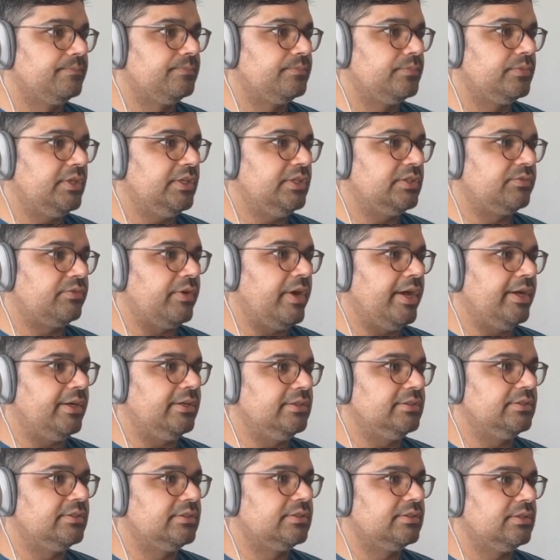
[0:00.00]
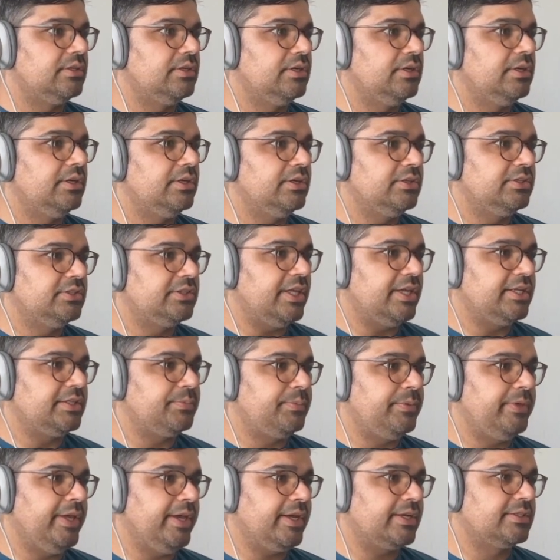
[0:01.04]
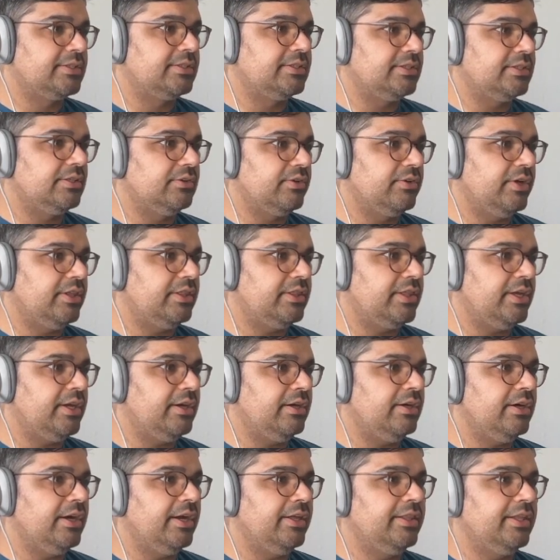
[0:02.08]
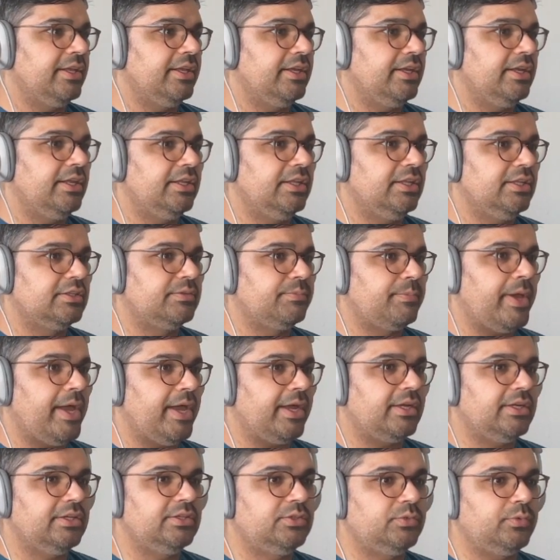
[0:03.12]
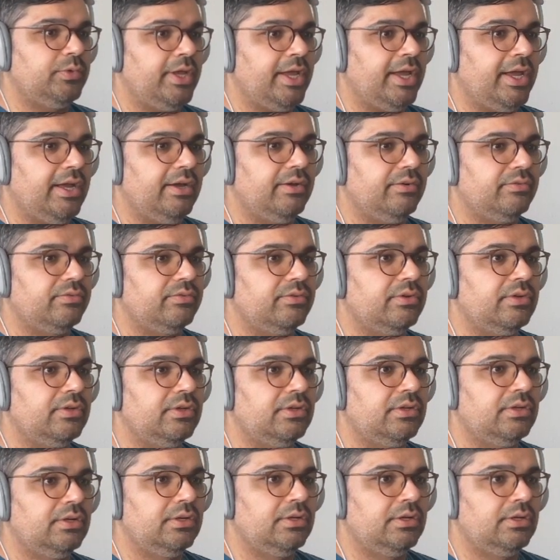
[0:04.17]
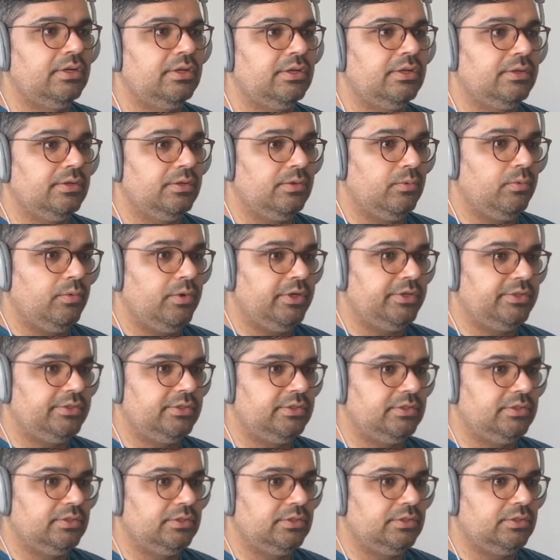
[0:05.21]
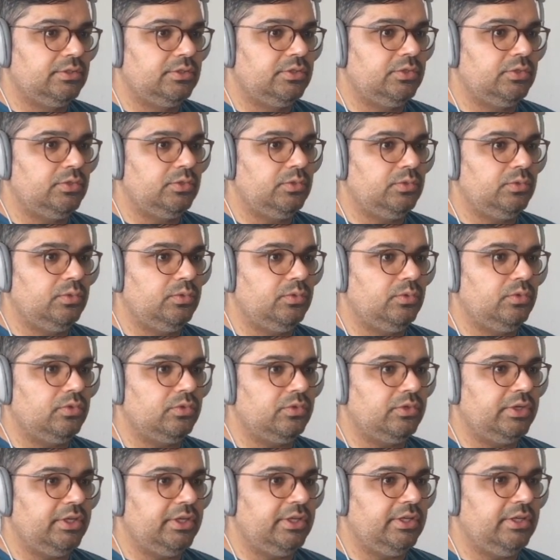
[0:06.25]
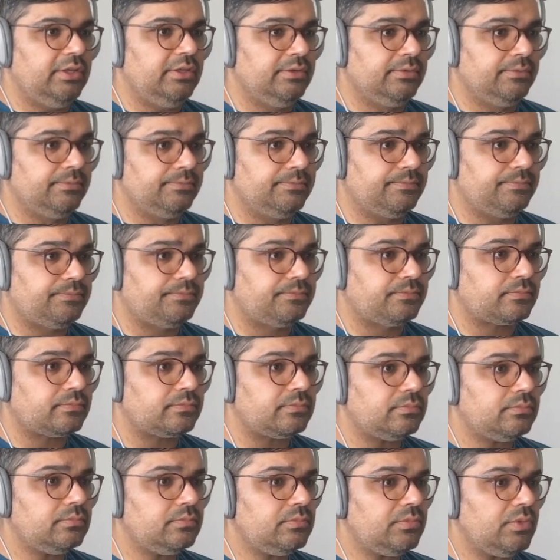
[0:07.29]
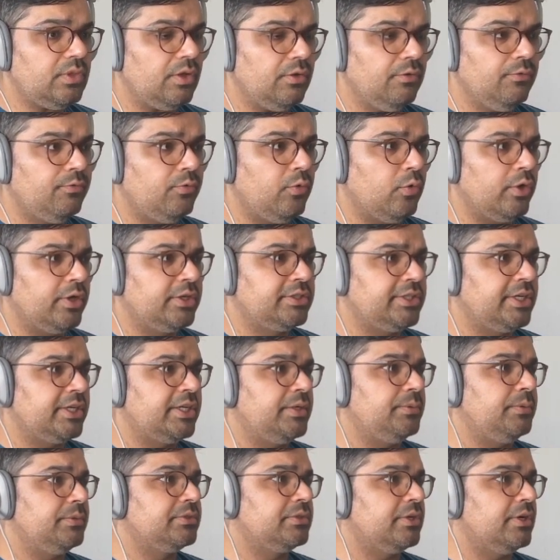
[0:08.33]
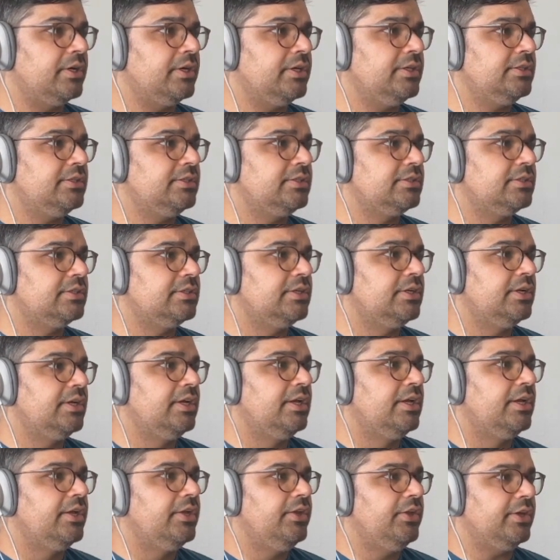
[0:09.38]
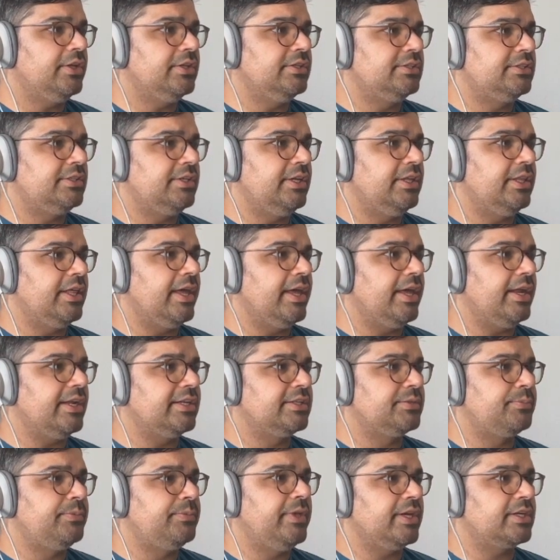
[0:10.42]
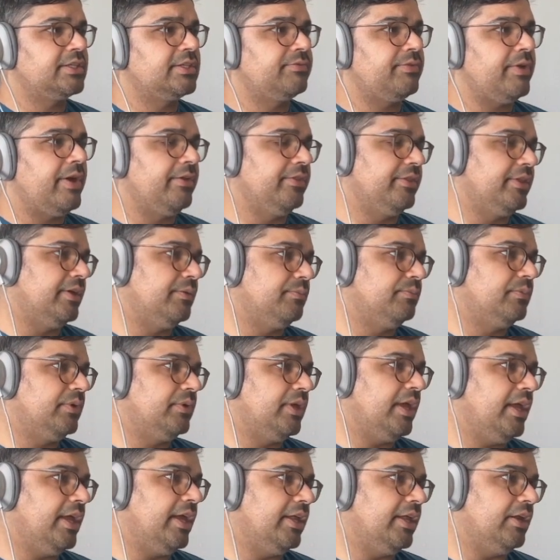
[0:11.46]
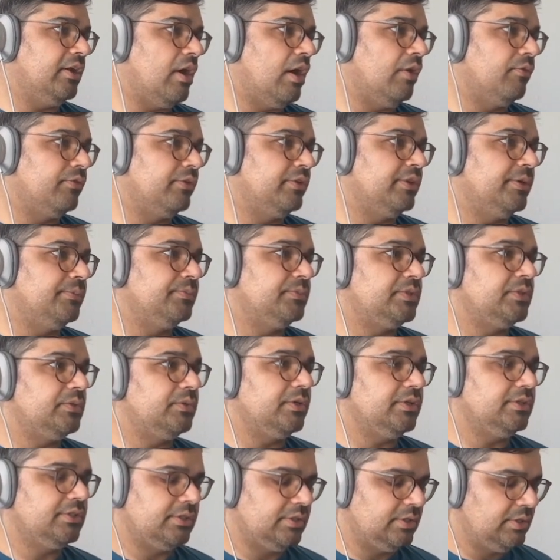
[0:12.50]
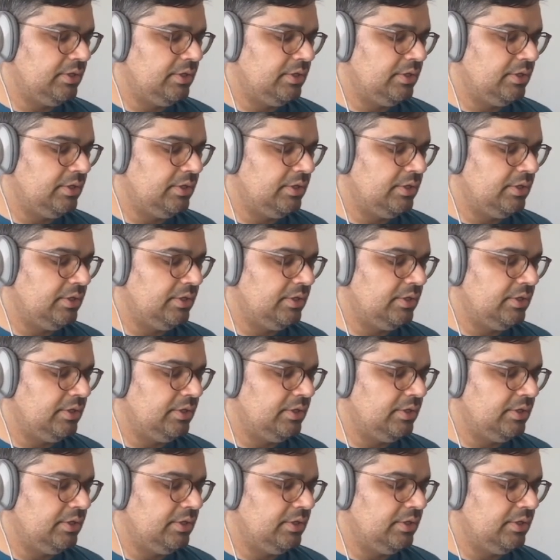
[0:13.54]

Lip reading: These files. Here's the SPX right there, and then in this package we have 1, 2, 3, 4 executable targets. You can see that SPX found them and offered them to us.